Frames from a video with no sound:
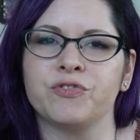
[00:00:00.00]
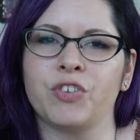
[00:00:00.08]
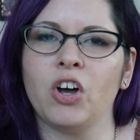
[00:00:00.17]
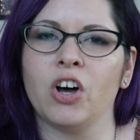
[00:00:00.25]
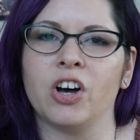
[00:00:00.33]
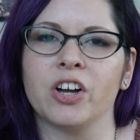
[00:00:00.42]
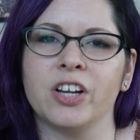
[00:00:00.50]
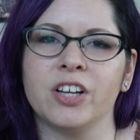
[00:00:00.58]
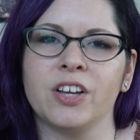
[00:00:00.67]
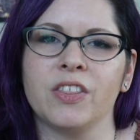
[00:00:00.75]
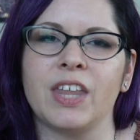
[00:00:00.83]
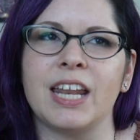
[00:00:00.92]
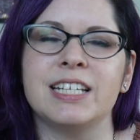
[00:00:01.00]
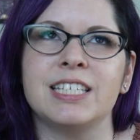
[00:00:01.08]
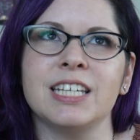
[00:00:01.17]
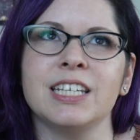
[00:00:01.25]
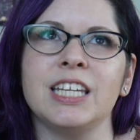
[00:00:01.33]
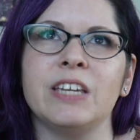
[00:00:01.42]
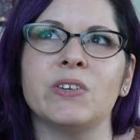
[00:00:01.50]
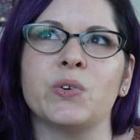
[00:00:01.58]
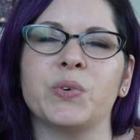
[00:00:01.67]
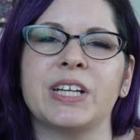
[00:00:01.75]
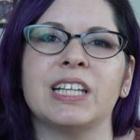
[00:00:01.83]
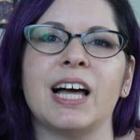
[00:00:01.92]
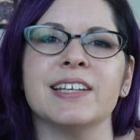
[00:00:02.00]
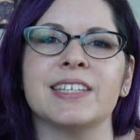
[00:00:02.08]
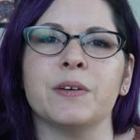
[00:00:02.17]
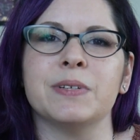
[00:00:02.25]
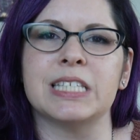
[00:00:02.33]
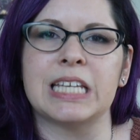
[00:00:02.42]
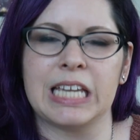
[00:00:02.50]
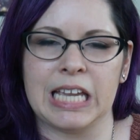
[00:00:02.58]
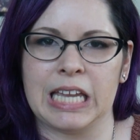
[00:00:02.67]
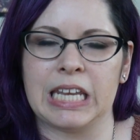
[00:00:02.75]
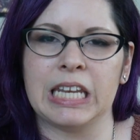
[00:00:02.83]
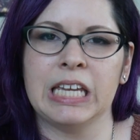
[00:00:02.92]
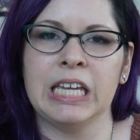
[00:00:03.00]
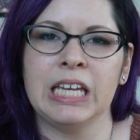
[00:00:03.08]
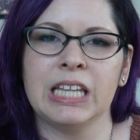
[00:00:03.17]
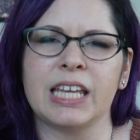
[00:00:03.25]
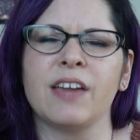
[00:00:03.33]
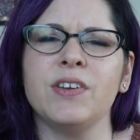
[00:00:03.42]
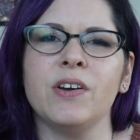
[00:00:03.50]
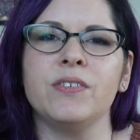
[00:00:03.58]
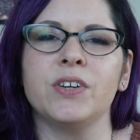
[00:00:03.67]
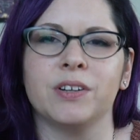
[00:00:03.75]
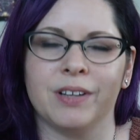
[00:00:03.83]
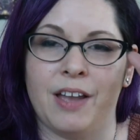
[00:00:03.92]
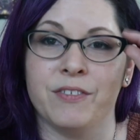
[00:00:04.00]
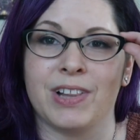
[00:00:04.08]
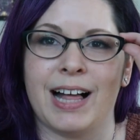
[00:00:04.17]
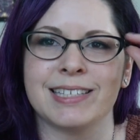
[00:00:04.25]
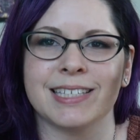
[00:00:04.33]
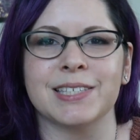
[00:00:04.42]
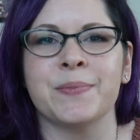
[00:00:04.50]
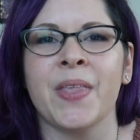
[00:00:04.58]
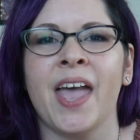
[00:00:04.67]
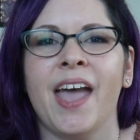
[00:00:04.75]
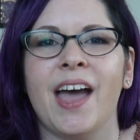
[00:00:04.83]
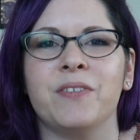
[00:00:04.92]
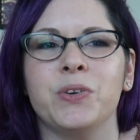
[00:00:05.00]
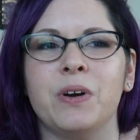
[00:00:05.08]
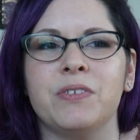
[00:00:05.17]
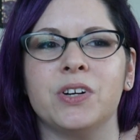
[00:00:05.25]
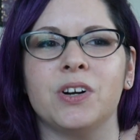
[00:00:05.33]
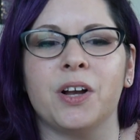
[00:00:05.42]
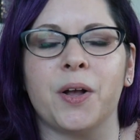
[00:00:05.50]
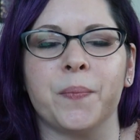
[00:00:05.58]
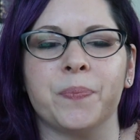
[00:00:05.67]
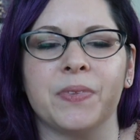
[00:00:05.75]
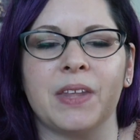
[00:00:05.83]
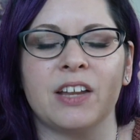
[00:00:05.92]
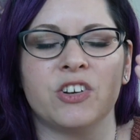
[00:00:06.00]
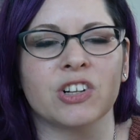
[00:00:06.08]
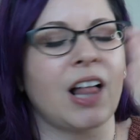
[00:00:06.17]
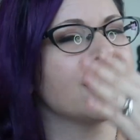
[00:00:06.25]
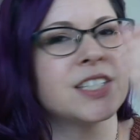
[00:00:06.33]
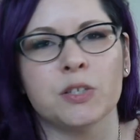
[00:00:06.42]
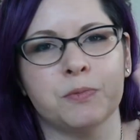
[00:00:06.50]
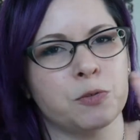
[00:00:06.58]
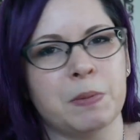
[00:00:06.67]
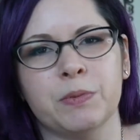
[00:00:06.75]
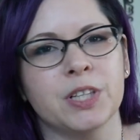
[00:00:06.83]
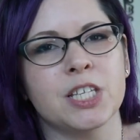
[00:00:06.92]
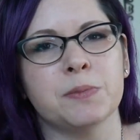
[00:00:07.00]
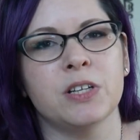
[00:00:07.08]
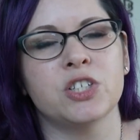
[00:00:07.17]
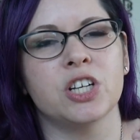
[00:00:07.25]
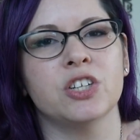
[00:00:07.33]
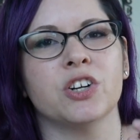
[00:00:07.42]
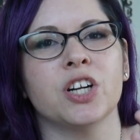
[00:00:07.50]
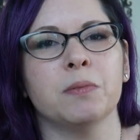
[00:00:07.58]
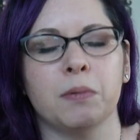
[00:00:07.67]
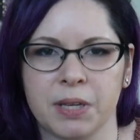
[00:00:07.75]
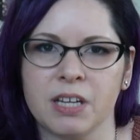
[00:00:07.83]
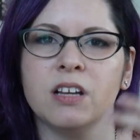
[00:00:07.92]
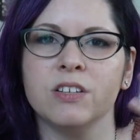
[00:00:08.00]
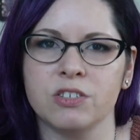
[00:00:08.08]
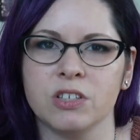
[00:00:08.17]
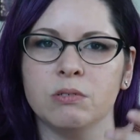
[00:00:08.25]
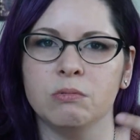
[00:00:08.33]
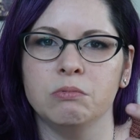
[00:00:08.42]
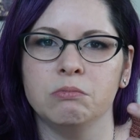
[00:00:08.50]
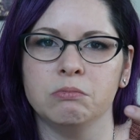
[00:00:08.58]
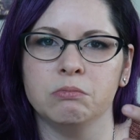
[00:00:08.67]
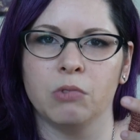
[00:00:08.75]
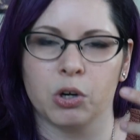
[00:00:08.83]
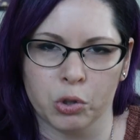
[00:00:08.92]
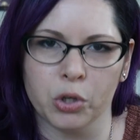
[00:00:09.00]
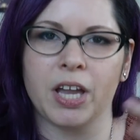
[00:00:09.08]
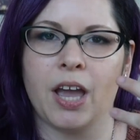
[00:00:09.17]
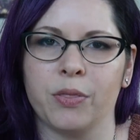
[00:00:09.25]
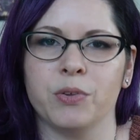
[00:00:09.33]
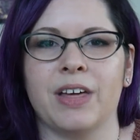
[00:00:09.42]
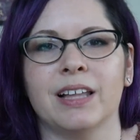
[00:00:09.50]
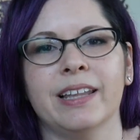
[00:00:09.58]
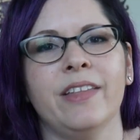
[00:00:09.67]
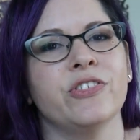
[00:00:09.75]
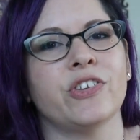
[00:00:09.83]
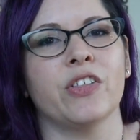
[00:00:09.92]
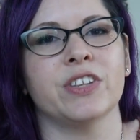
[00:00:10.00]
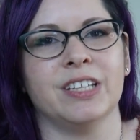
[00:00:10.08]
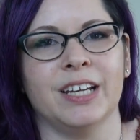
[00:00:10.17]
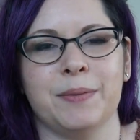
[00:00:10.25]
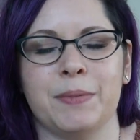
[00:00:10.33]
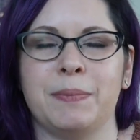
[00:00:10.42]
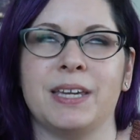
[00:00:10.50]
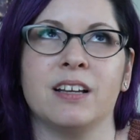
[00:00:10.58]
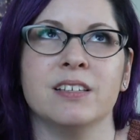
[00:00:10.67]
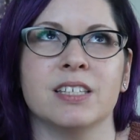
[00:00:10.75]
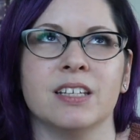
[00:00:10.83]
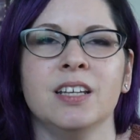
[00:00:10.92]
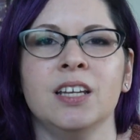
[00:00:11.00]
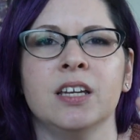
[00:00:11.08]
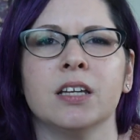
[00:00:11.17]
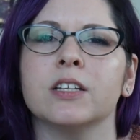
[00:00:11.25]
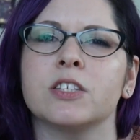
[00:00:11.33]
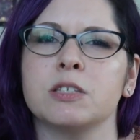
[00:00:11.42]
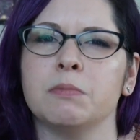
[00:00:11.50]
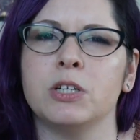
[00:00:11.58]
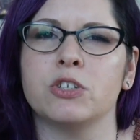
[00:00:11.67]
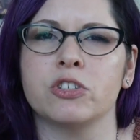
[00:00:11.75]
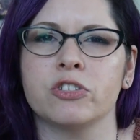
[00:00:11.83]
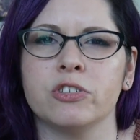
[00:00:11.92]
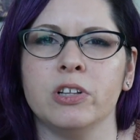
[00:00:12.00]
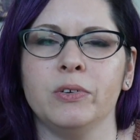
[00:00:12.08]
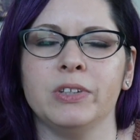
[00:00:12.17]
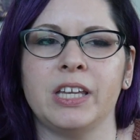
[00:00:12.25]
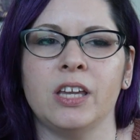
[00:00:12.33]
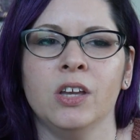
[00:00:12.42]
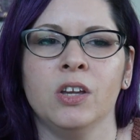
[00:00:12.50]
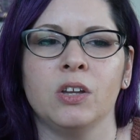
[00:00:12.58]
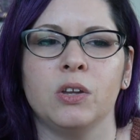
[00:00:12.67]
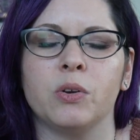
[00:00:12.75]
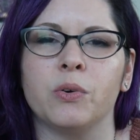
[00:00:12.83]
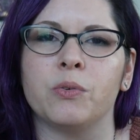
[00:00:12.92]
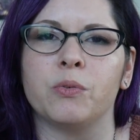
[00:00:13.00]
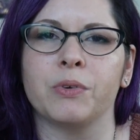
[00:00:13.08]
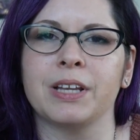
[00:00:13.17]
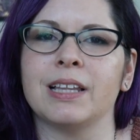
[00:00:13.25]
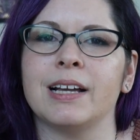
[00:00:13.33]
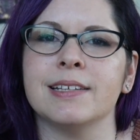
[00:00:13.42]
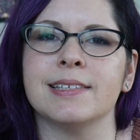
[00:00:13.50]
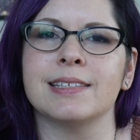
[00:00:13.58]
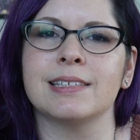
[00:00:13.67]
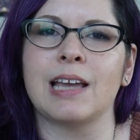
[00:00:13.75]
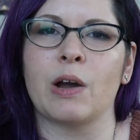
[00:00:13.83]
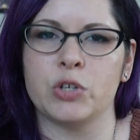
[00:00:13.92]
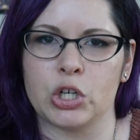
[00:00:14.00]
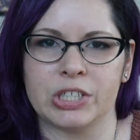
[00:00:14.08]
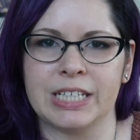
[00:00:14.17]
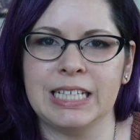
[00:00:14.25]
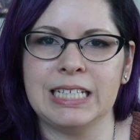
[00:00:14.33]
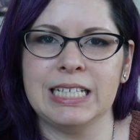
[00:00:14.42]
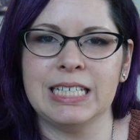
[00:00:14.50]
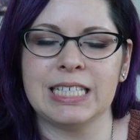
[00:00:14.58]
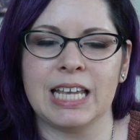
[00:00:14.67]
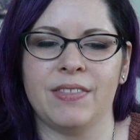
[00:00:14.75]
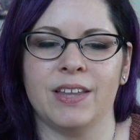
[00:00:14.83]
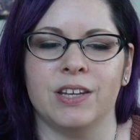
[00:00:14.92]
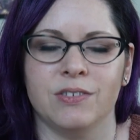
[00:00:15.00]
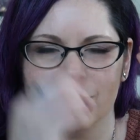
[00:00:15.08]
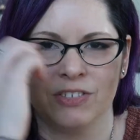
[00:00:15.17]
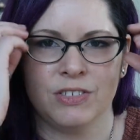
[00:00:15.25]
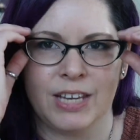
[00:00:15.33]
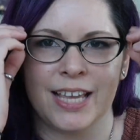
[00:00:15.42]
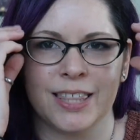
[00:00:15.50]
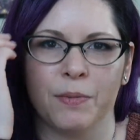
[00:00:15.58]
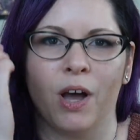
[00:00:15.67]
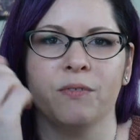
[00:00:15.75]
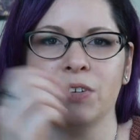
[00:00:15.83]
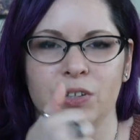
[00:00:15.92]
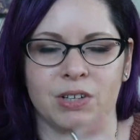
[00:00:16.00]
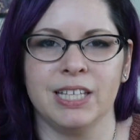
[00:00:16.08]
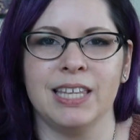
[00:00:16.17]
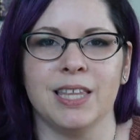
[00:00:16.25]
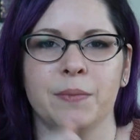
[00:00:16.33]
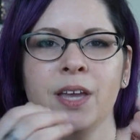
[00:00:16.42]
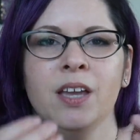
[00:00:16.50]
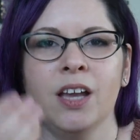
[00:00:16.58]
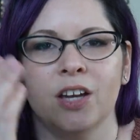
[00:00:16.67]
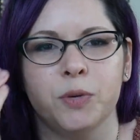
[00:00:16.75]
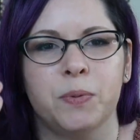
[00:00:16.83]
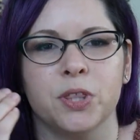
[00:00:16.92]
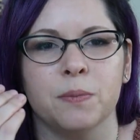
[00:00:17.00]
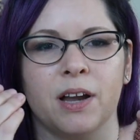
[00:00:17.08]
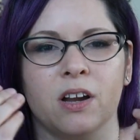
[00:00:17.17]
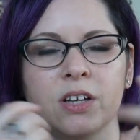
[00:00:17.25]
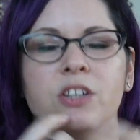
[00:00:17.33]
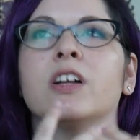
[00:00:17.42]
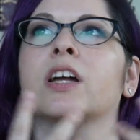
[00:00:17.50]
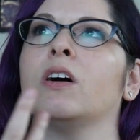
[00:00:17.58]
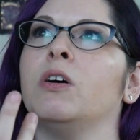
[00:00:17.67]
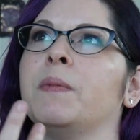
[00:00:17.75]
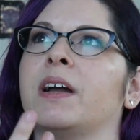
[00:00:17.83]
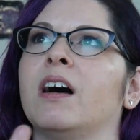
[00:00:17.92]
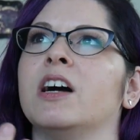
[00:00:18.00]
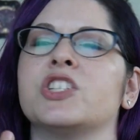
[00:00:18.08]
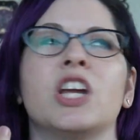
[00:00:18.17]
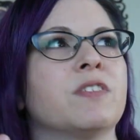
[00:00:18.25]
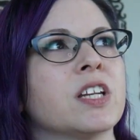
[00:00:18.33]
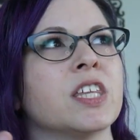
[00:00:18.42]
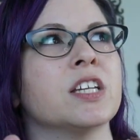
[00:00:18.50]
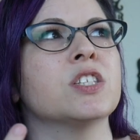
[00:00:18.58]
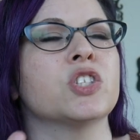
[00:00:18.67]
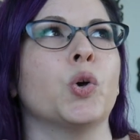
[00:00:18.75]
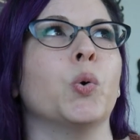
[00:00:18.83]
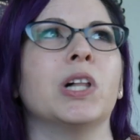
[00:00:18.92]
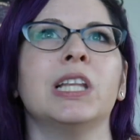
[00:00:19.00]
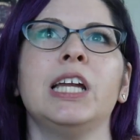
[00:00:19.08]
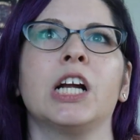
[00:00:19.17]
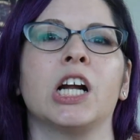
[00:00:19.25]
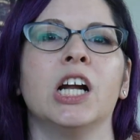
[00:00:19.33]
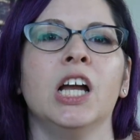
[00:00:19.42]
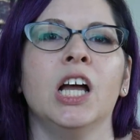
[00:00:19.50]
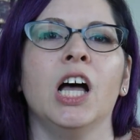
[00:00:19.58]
fog that I didn't even realize I was in. Like, have you ever had glasses? Have you ever had your glasses just be really smudged and dirty, but because you are looking through that lens all the time and because it gets smudged slowly, you don't realize how dirty it is, and then you take them off and you clean them and you put them back on and you're like, oh my gosh, everything is so clear.